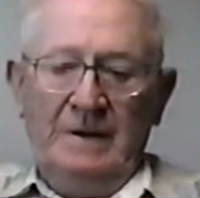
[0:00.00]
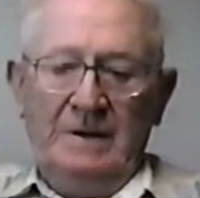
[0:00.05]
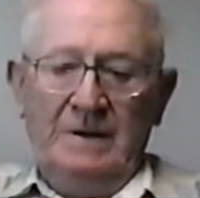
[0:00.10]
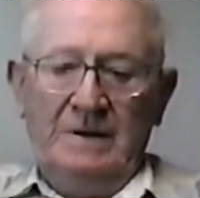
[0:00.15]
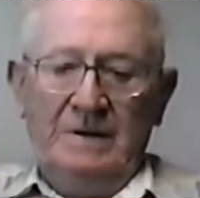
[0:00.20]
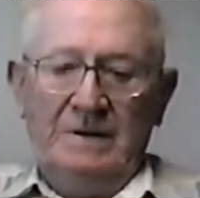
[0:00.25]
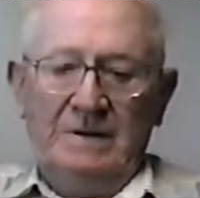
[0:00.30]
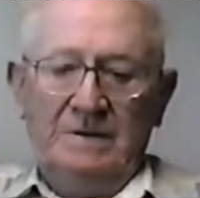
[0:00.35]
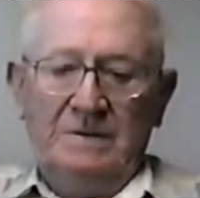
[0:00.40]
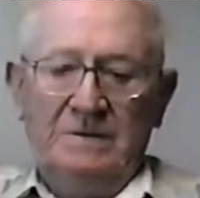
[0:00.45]

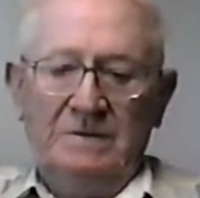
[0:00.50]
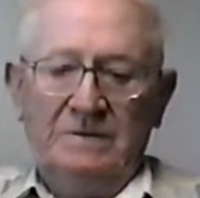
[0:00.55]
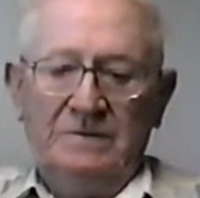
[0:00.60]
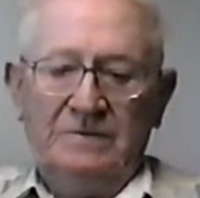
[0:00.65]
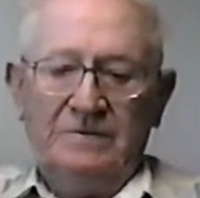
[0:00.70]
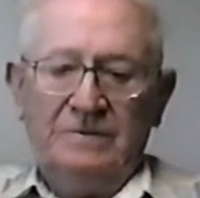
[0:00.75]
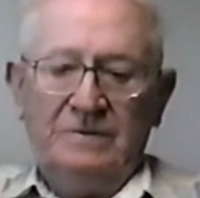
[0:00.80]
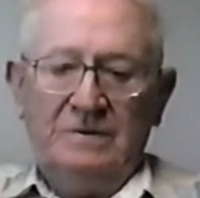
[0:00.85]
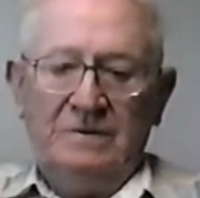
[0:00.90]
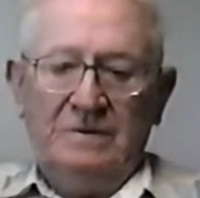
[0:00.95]
and the
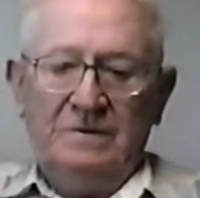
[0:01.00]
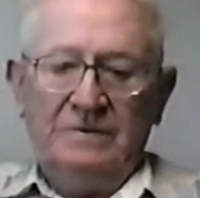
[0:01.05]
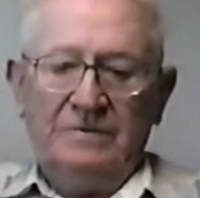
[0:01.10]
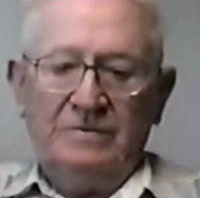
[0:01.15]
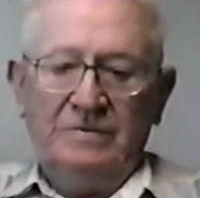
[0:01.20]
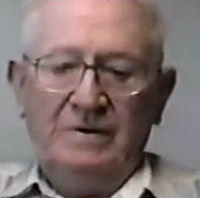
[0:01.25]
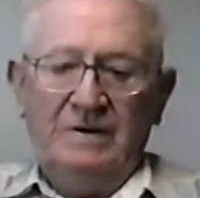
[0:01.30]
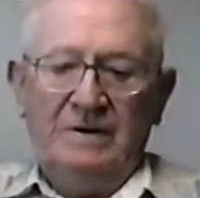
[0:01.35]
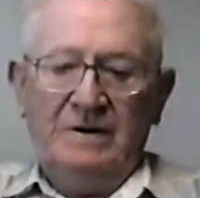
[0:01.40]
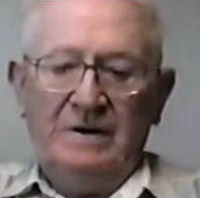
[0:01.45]

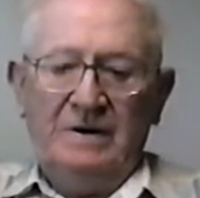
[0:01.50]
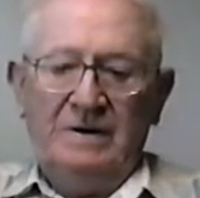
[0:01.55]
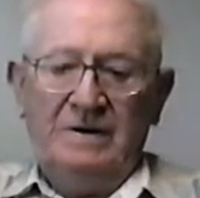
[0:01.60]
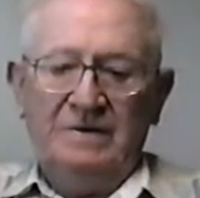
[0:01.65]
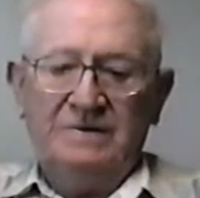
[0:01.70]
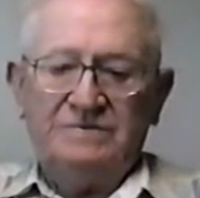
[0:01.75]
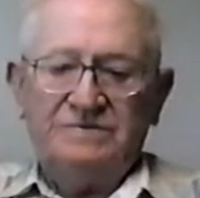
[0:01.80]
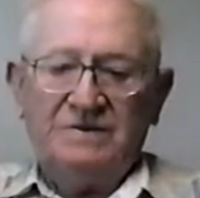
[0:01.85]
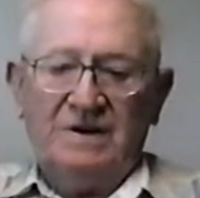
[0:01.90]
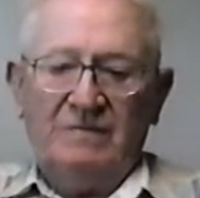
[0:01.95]

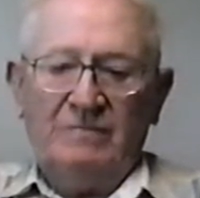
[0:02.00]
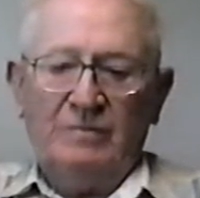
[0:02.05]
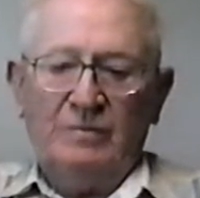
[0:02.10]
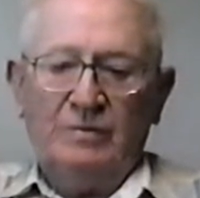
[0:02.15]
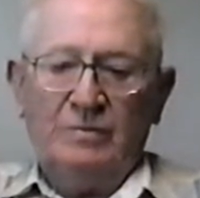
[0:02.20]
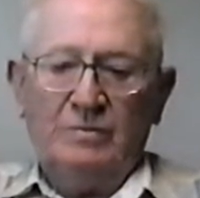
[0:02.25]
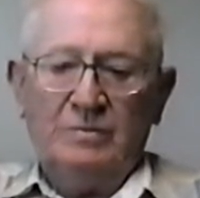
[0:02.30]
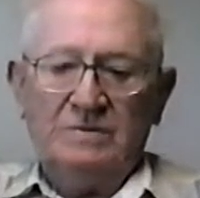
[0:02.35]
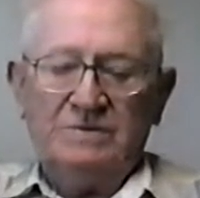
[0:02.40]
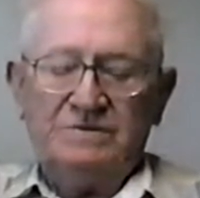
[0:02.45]

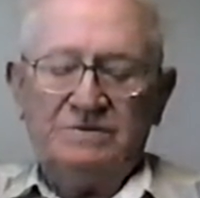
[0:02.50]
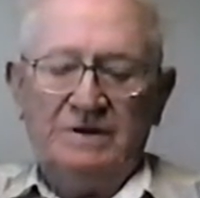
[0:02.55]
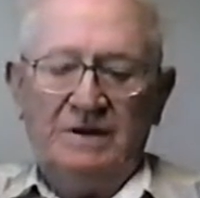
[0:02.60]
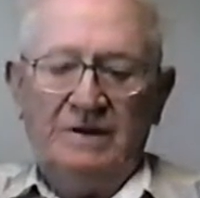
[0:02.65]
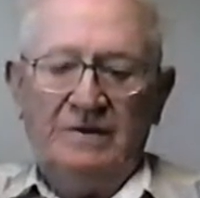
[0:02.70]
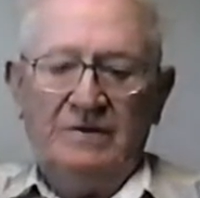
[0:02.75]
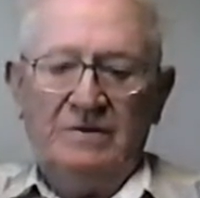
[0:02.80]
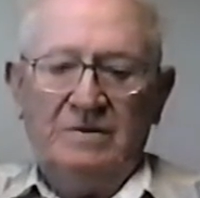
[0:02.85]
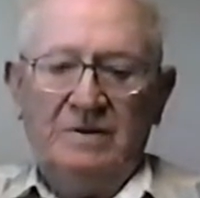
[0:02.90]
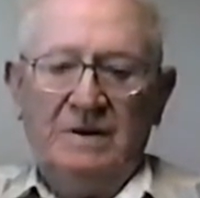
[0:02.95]
397th was the
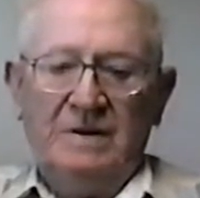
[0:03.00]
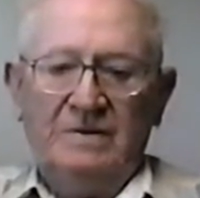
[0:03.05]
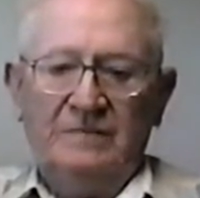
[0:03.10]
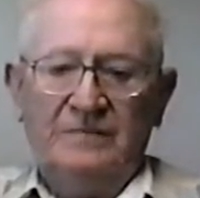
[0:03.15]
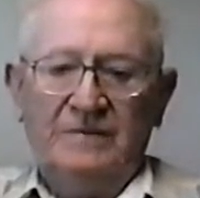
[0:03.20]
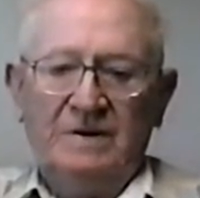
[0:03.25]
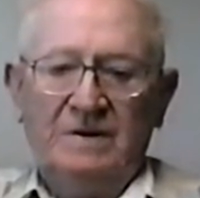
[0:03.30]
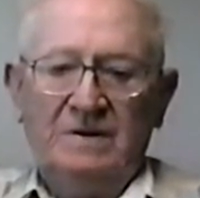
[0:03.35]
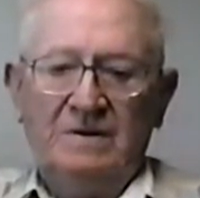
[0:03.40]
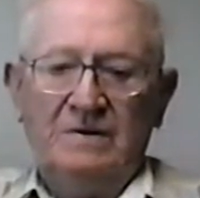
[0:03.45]
other
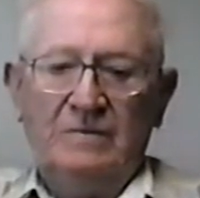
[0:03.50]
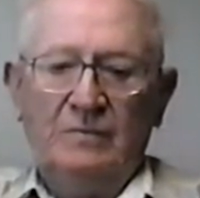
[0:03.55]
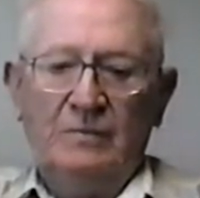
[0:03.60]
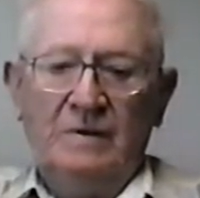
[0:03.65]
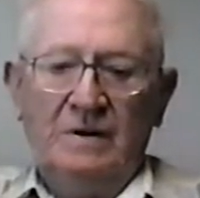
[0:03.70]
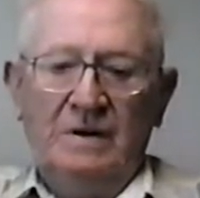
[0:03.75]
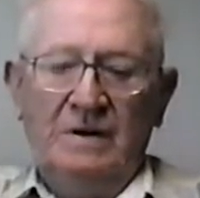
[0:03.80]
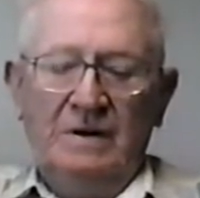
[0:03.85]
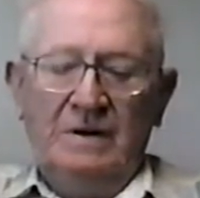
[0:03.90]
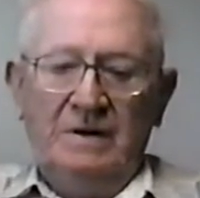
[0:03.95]
outfit, and
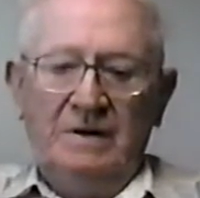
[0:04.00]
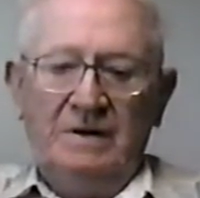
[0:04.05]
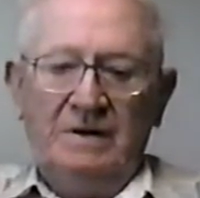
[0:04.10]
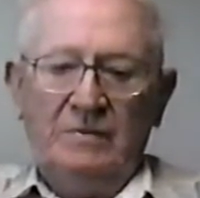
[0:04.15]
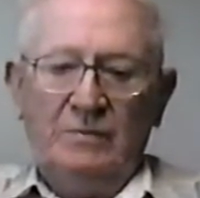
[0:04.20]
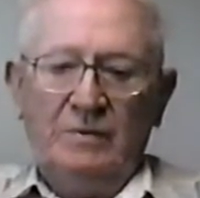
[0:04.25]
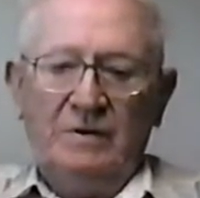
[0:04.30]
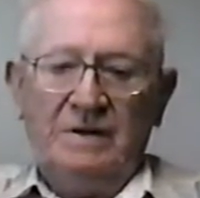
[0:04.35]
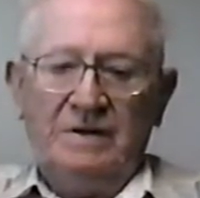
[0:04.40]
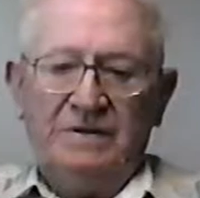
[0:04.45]
it
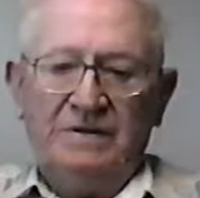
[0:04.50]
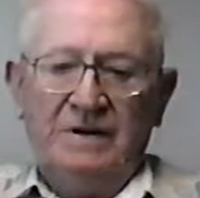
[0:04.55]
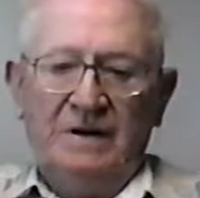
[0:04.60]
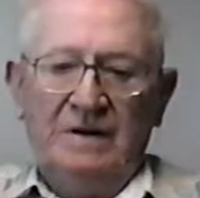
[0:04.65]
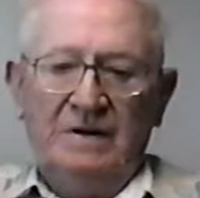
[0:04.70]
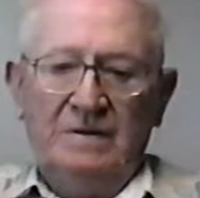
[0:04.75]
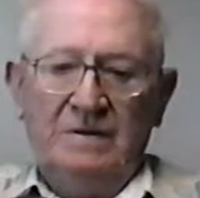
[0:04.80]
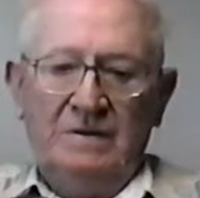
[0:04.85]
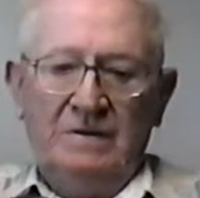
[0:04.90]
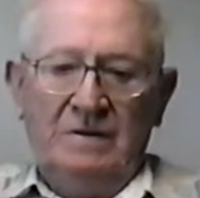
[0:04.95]
went
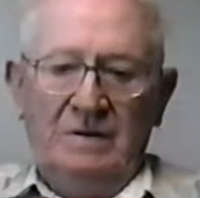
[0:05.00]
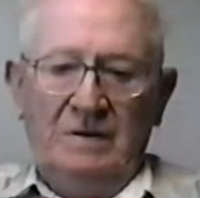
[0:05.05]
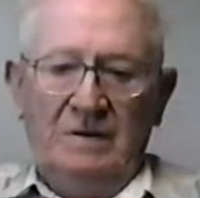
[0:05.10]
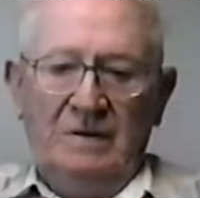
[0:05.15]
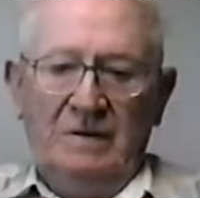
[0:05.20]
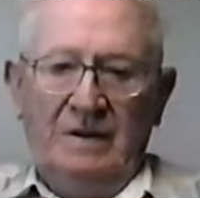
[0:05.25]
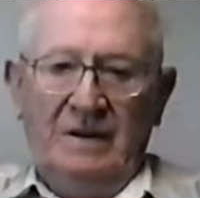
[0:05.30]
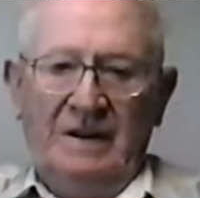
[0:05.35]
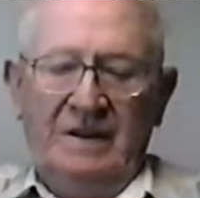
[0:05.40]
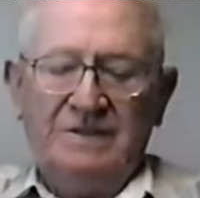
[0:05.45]
to
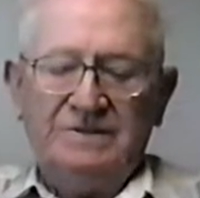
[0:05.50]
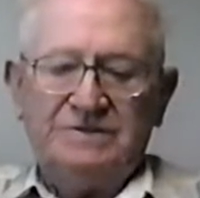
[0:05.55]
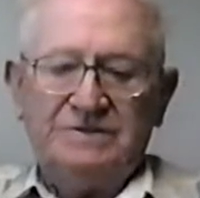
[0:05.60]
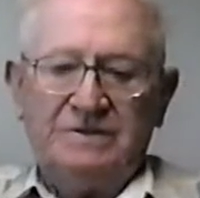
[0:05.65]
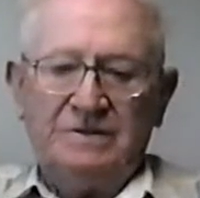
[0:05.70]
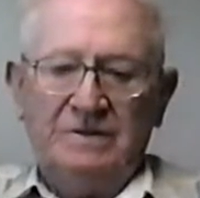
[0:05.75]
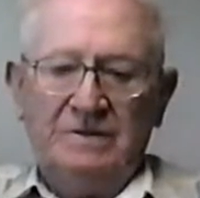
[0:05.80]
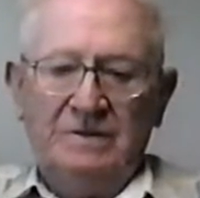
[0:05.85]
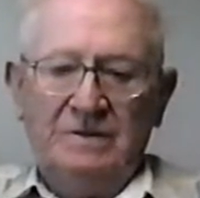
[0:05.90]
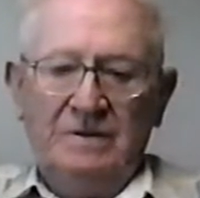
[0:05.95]

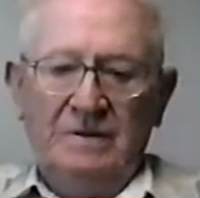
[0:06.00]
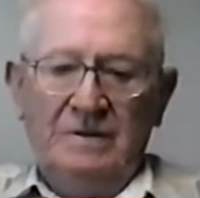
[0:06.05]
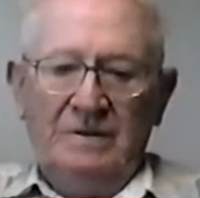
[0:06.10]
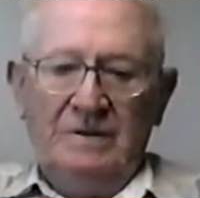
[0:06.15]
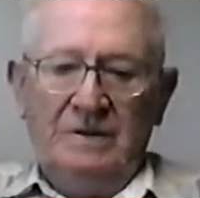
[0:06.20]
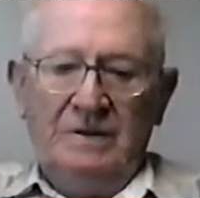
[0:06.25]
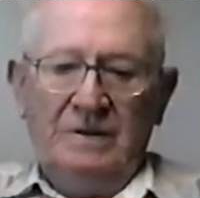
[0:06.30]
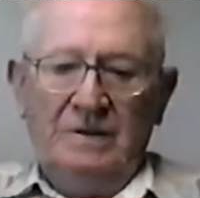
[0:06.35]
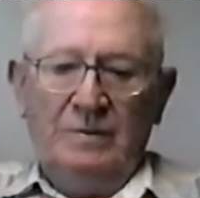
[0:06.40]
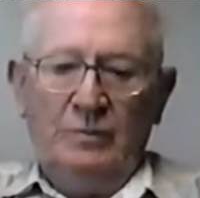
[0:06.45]
Alaska,
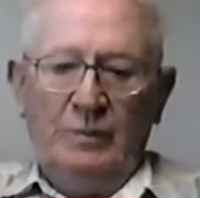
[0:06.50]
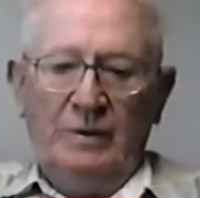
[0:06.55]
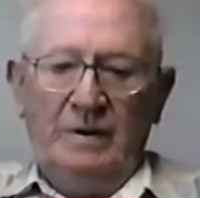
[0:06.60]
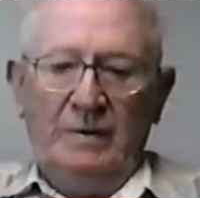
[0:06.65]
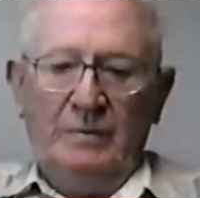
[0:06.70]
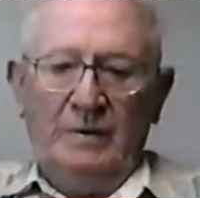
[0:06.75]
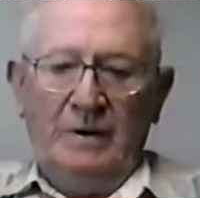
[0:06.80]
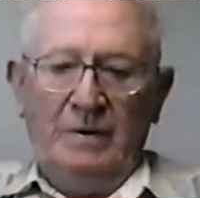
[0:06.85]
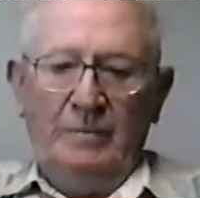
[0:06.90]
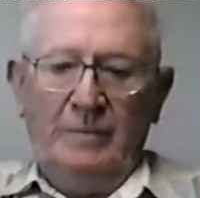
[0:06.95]
and we
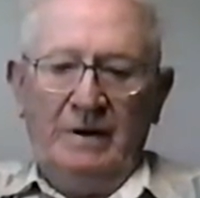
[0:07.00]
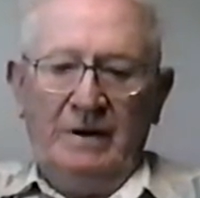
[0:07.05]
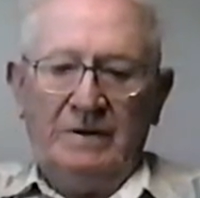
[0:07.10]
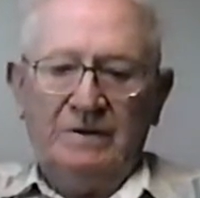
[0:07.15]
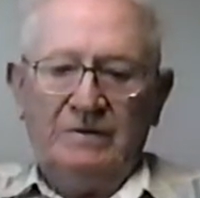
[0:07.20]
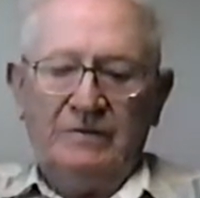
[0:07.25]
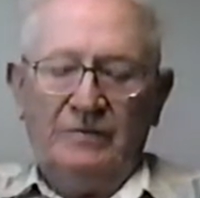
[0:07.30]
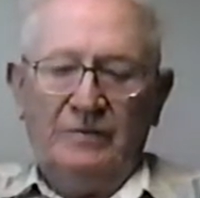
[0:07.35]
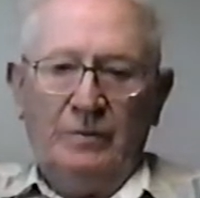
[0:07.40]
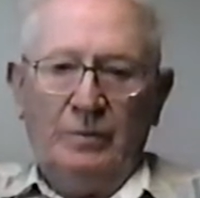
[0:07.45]
went back
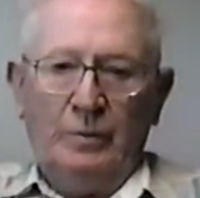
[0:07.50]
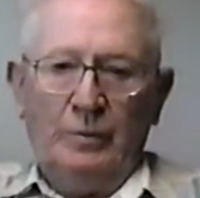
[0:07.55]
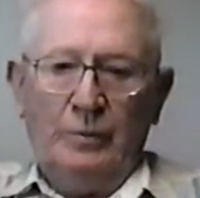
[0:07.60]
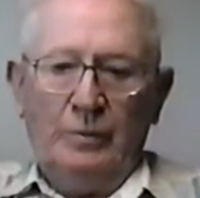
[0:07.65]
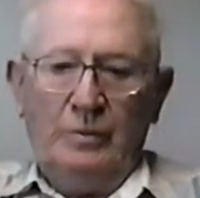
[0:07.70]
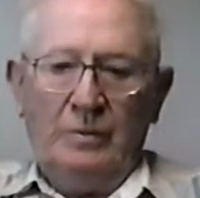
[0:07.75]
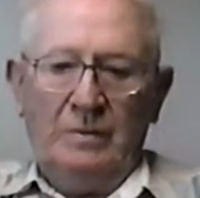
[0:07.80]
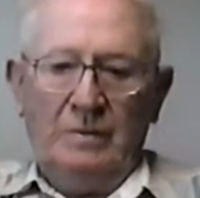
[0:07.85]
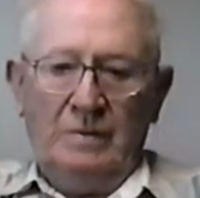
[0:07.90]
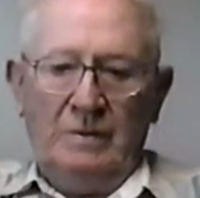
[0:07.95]
to Fort
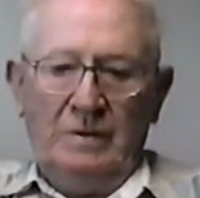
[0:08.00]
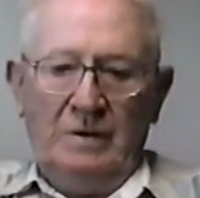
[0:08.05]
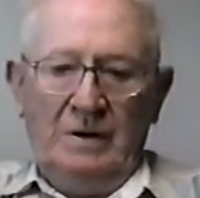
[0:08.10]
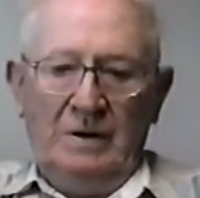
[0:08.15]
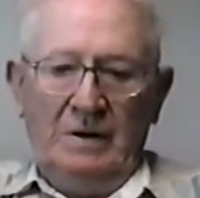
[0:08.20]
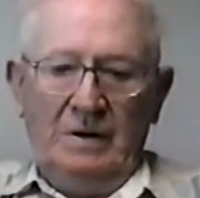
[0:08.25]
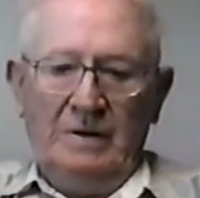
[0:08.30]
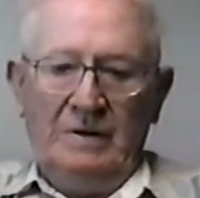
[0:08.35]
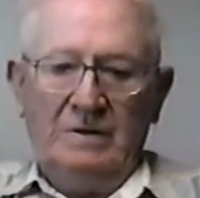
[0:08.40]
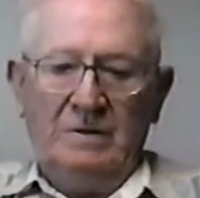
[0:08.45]

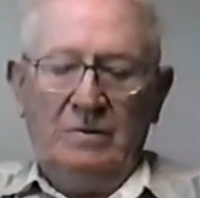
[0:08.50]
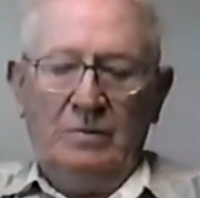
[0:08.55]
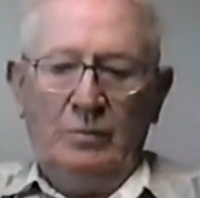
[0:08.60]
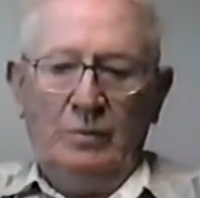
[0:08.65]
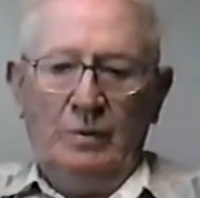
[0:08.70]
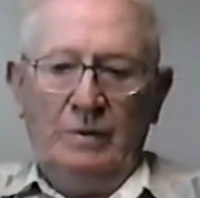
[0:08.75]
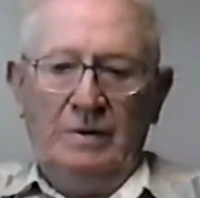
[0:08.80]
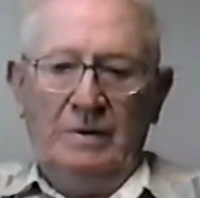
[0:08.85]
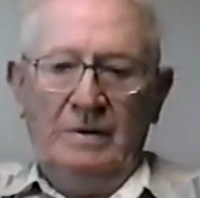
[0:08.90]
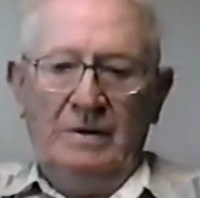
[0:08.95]
Leonard
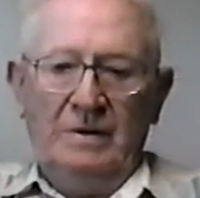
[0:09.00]
Wood.